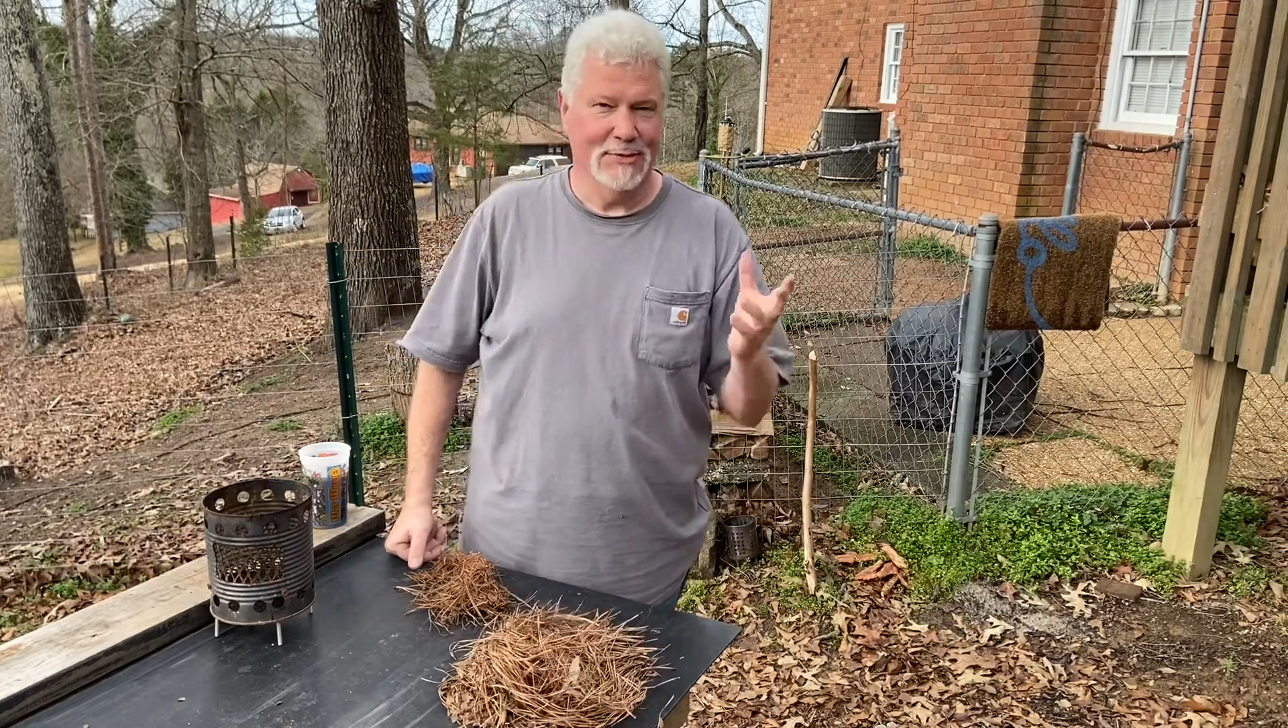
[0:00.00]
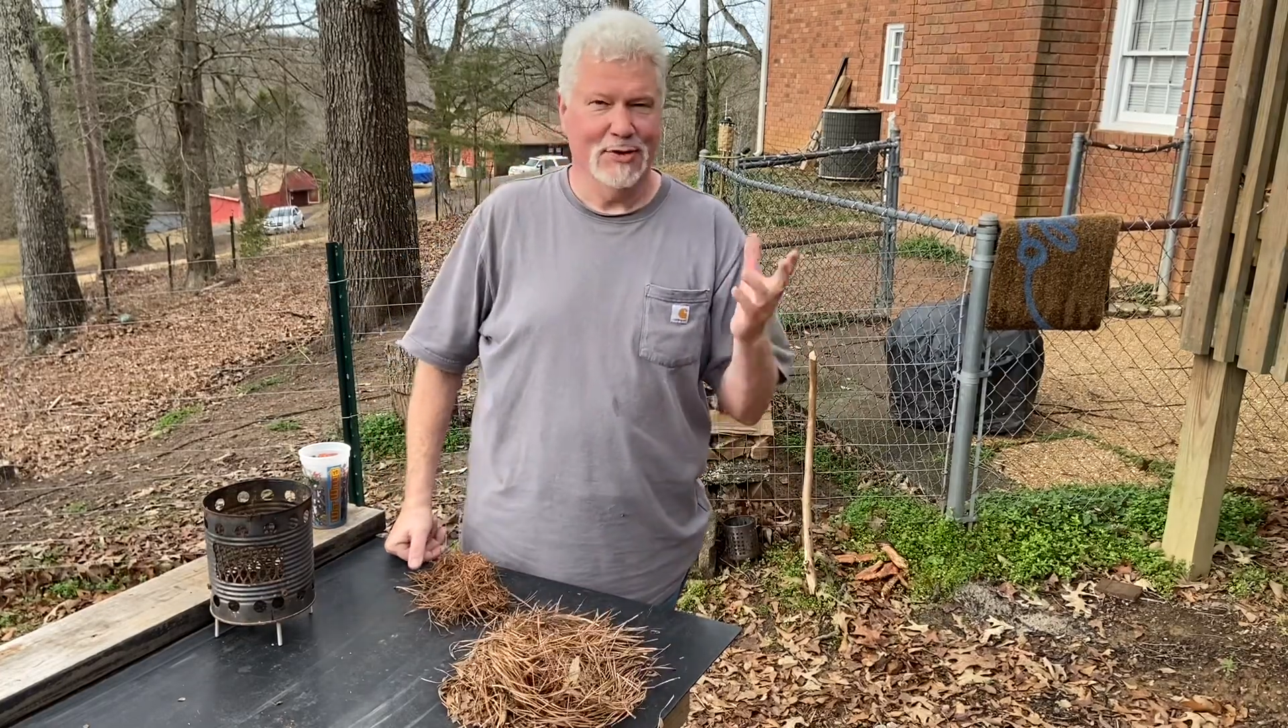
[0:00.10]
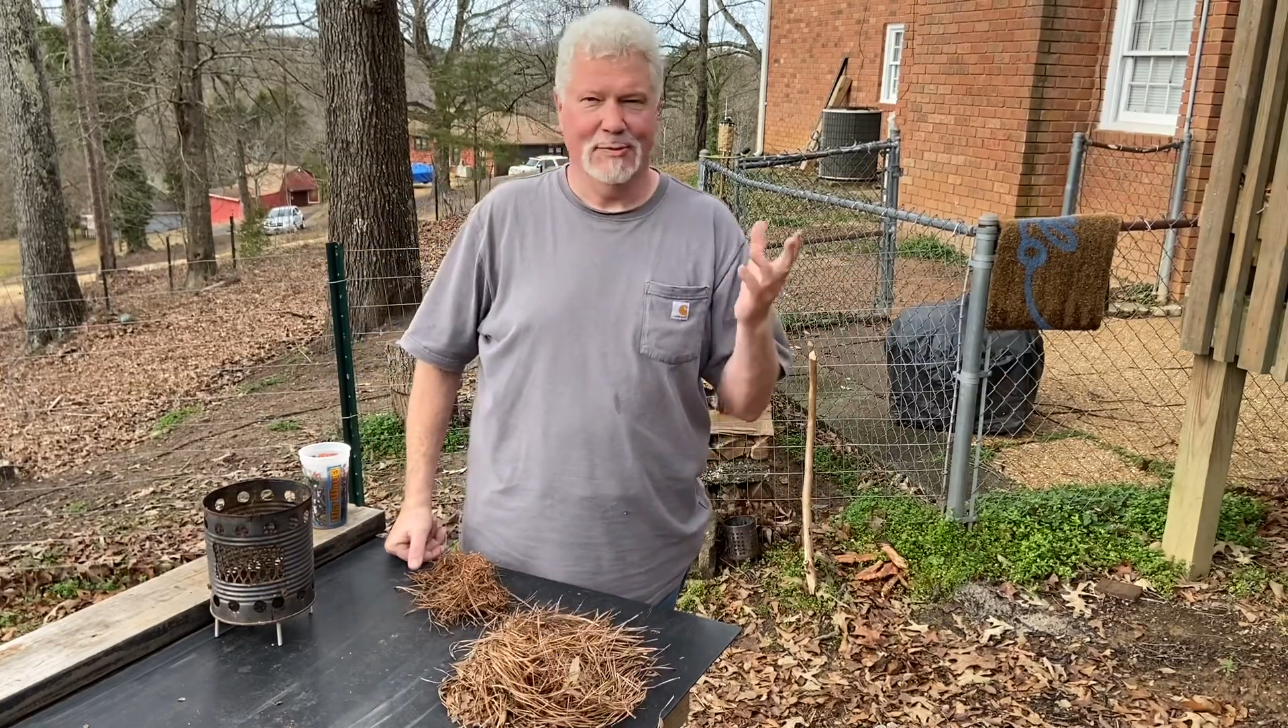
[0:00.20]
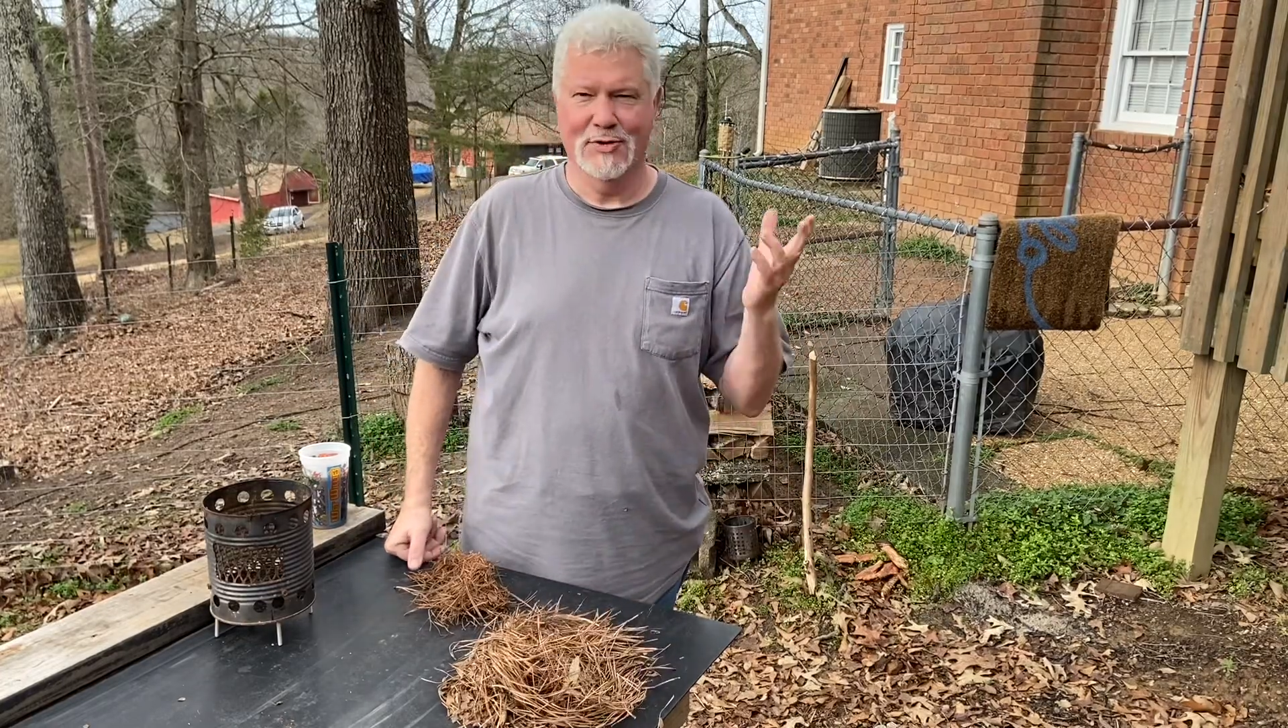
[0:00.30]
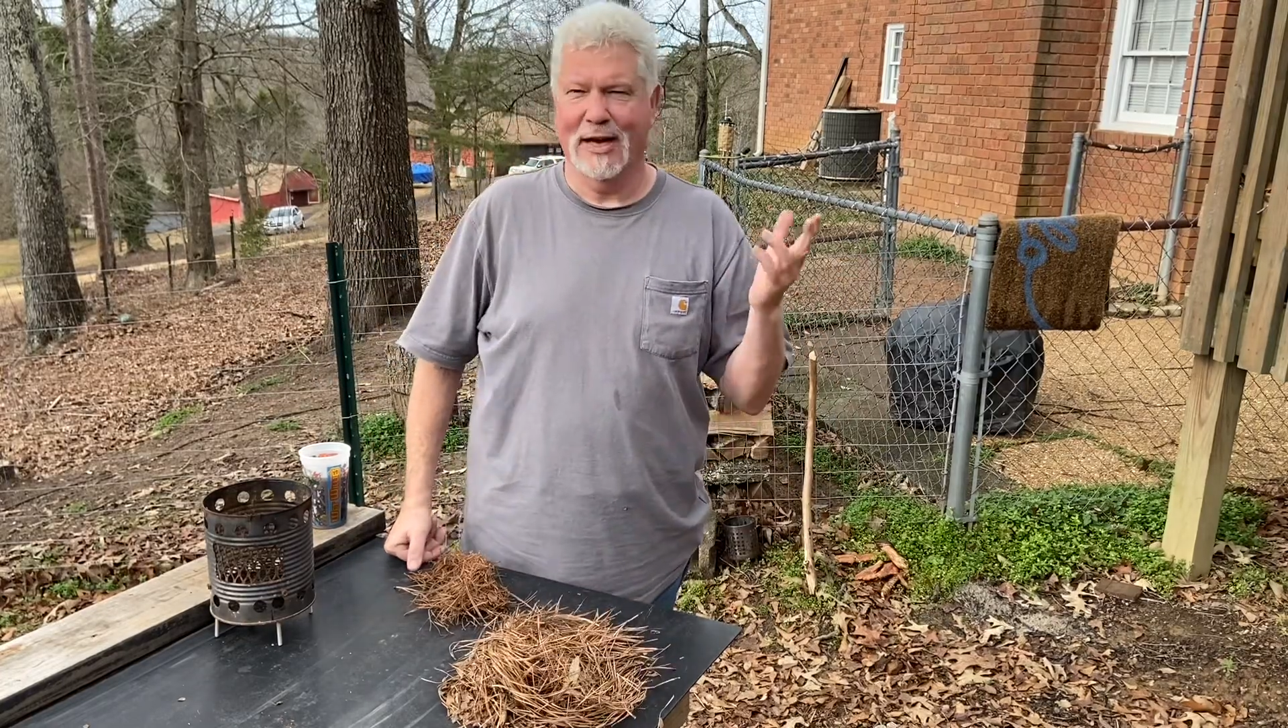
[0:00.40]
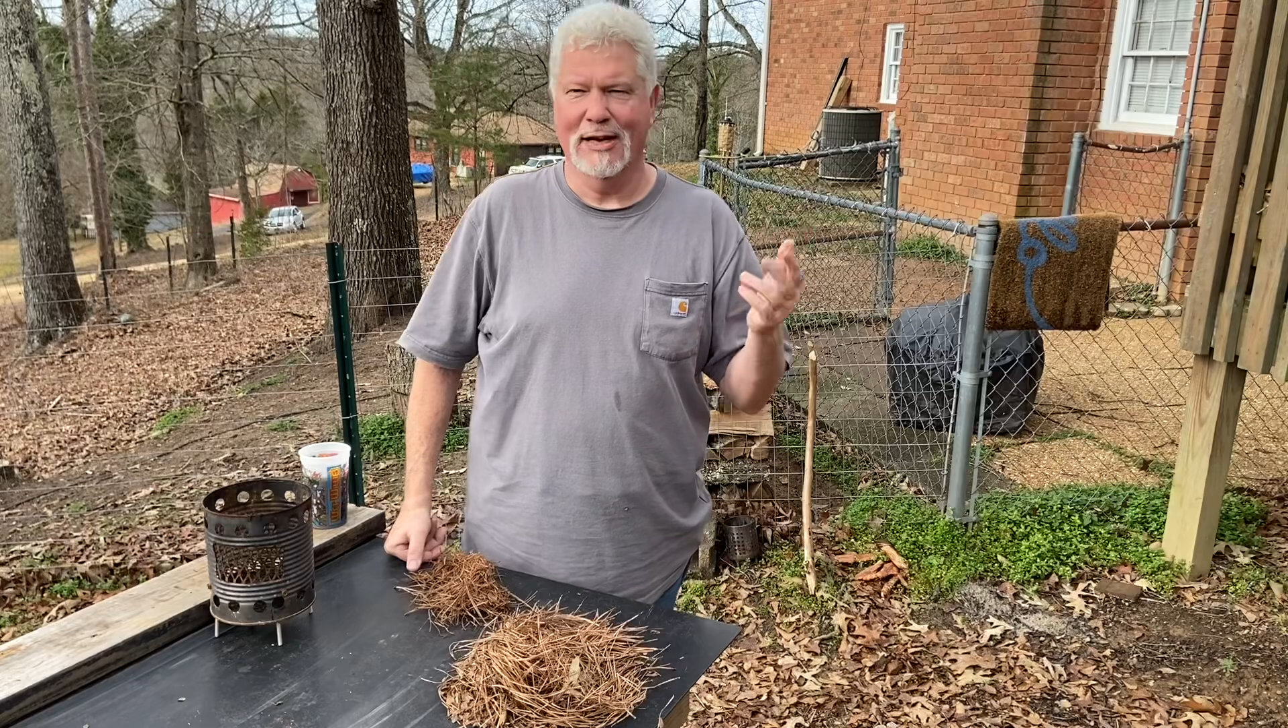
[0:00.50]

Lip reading: So I'm checking